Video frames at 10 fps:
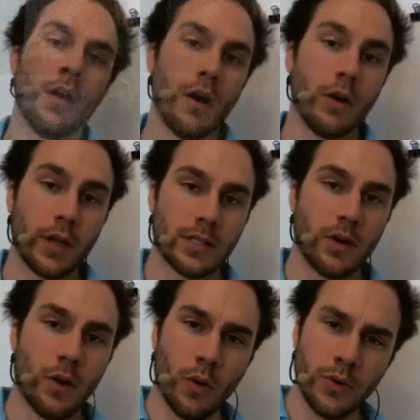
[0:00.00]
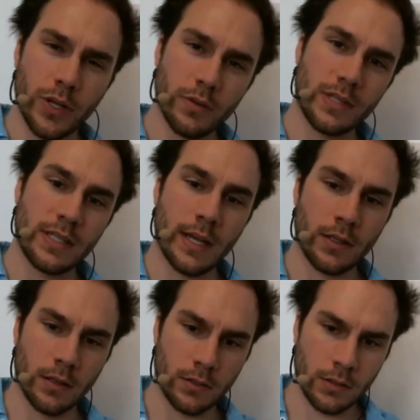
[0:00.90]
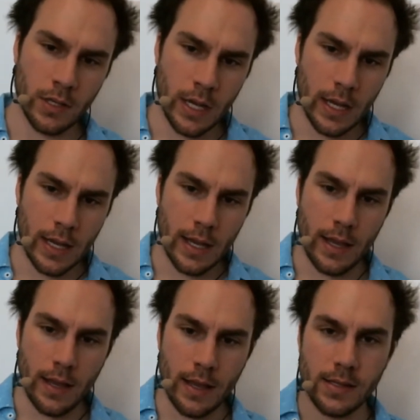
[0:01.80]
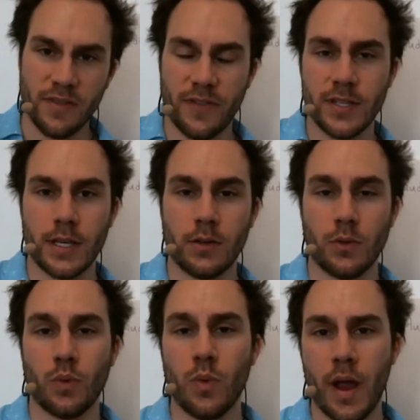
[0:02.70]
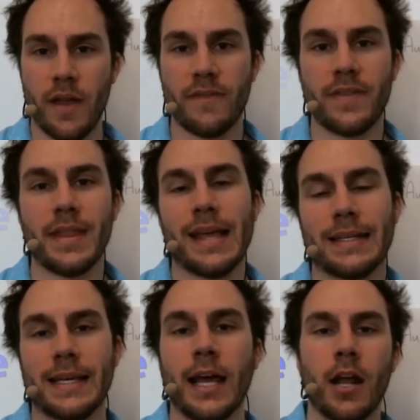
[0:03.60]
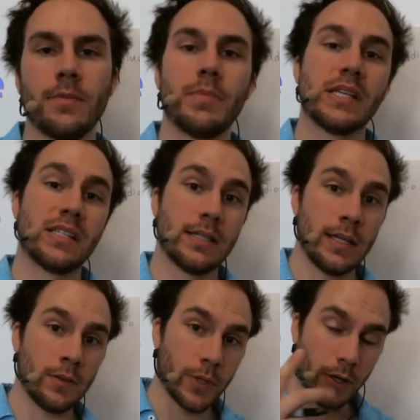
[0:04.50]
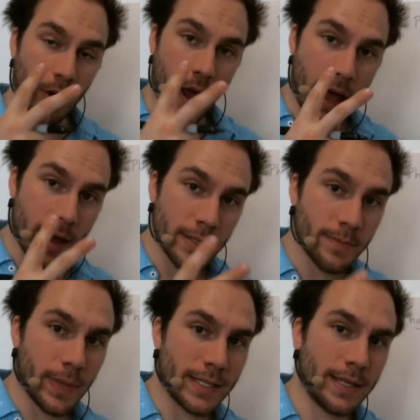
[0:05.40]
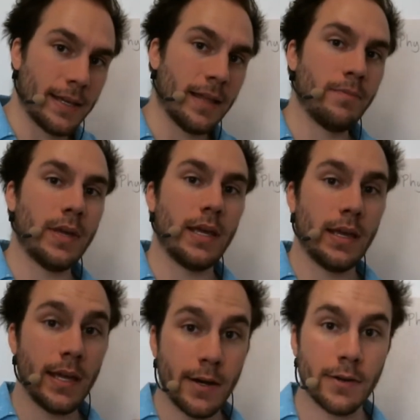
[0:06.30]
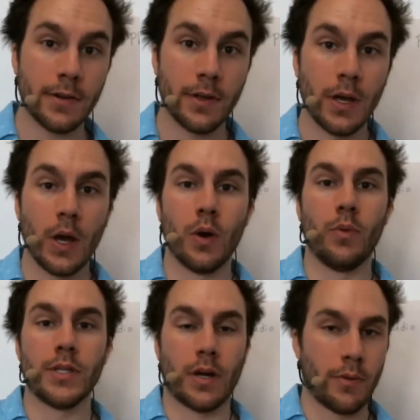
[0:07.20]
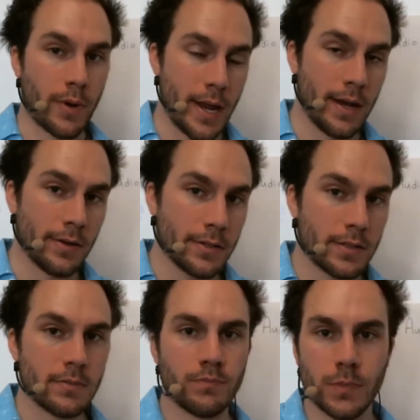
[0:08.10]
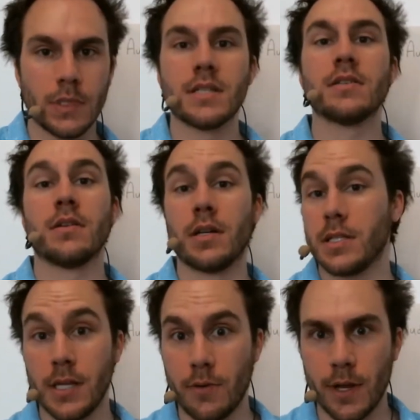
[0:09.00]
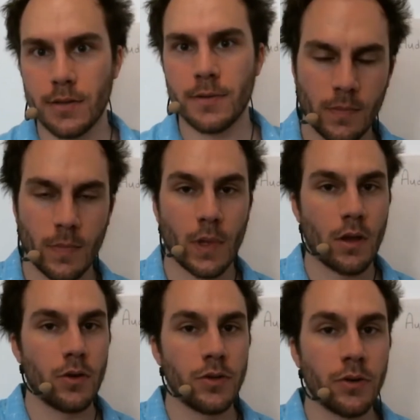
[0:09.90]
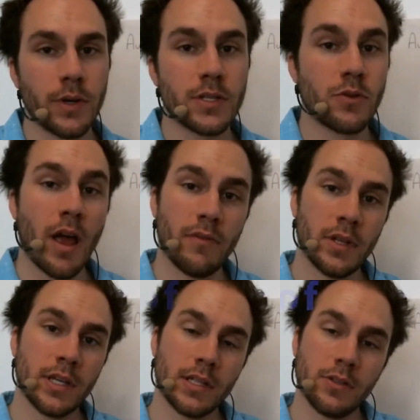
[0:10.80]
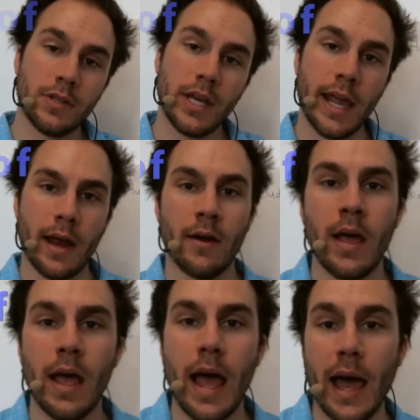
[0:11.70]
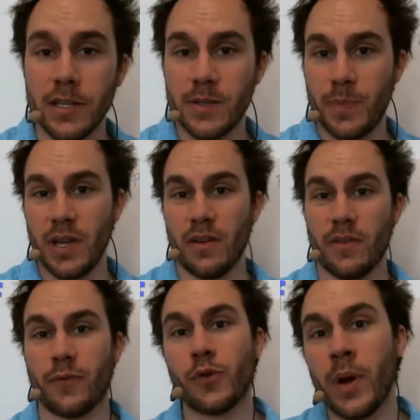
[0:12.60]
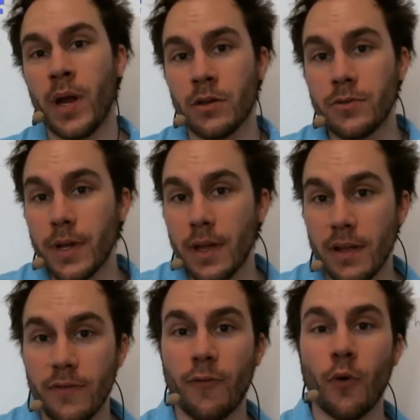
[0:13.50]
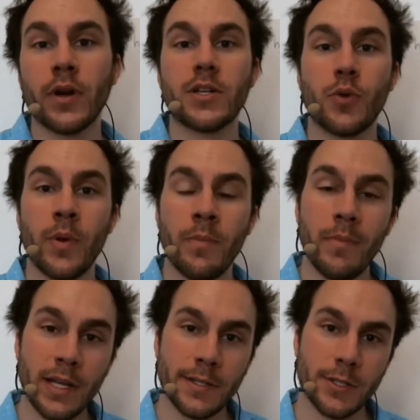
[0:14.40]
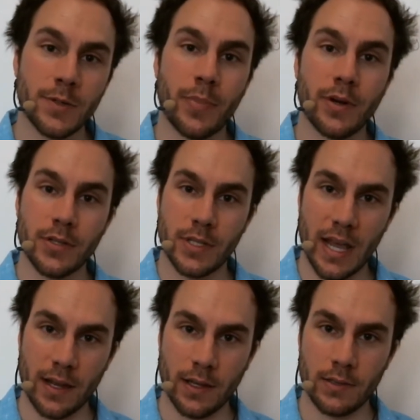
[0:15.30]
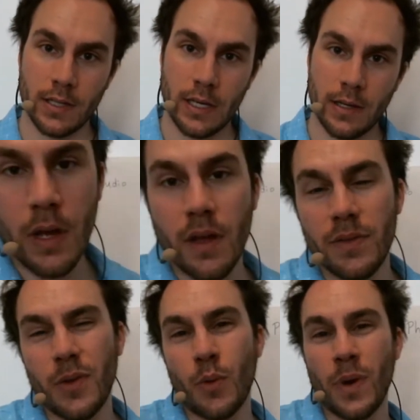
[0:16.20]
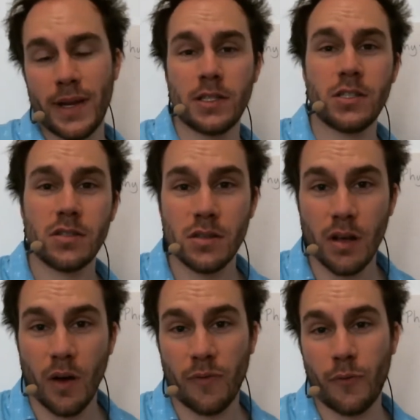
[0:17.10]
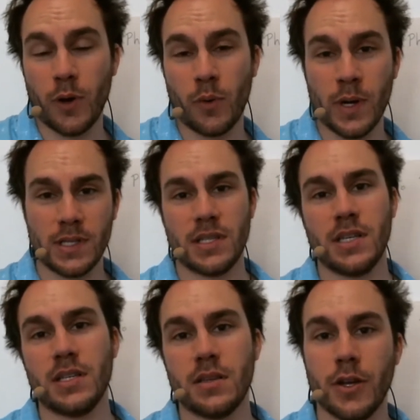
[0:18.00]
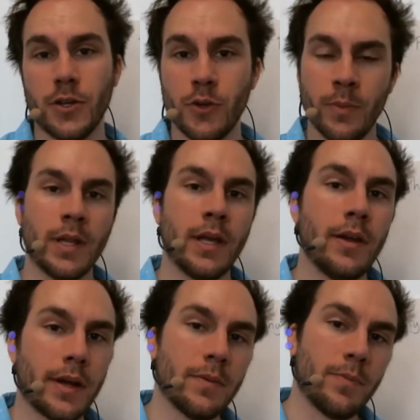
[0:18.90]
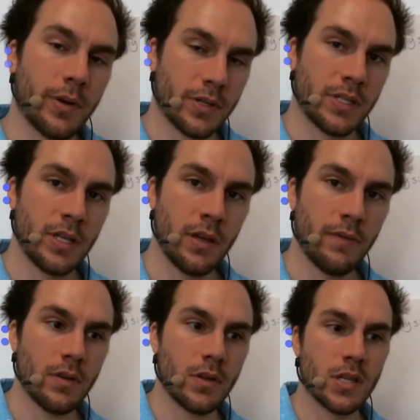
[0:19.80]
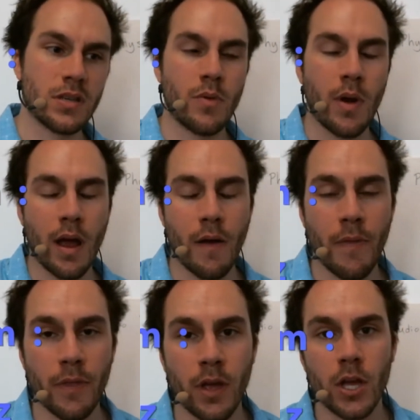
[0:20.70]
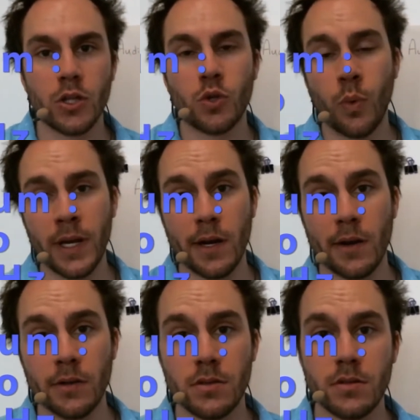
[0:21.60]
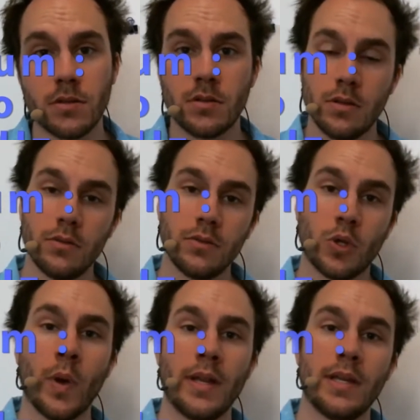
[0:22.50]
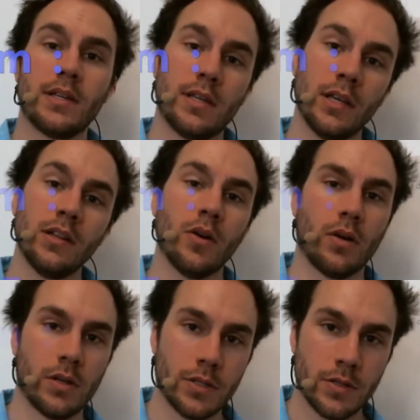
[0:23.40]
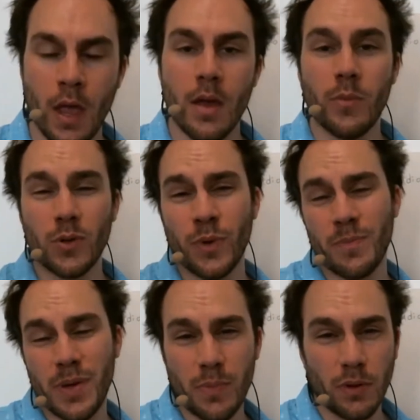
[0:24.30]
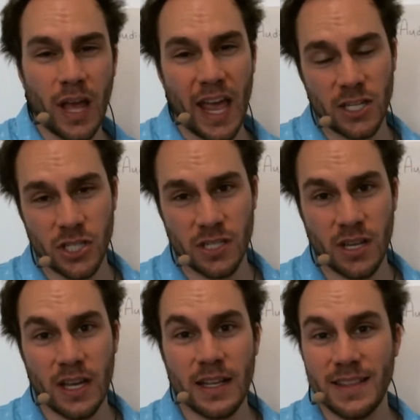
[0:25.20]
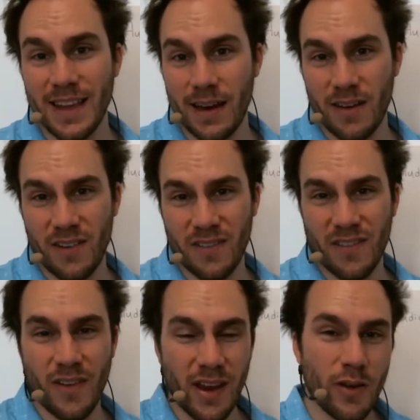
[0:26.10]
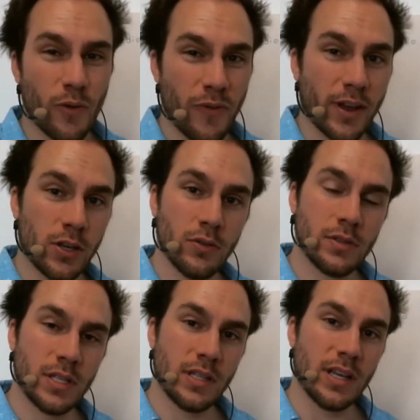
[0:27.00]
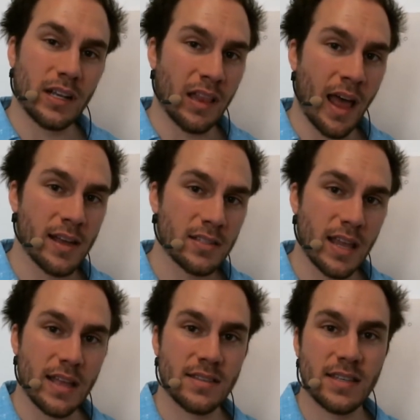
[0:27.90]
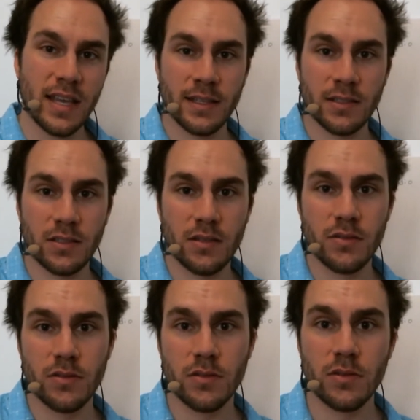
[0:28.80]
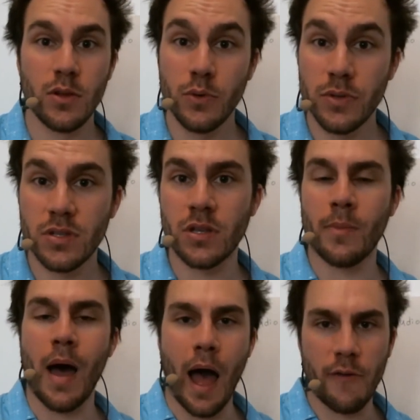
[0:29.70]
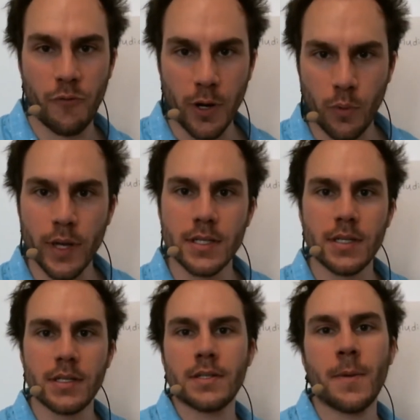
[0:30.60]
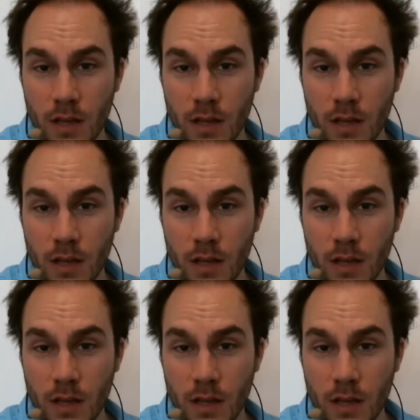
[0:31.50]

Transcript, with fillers: Okay, so audio signal is a physical wave that cannot be seen with our eyes but can be heard with our ears. This is not a secret. Audio is traveling into the air at a speed of three hundred forty-three meters per second. The range of frequencies a human ear can perceive is around twenty hertz to twenty kilohertz. But when people ages, their ear faculty declines and tend to lose some high frequencies.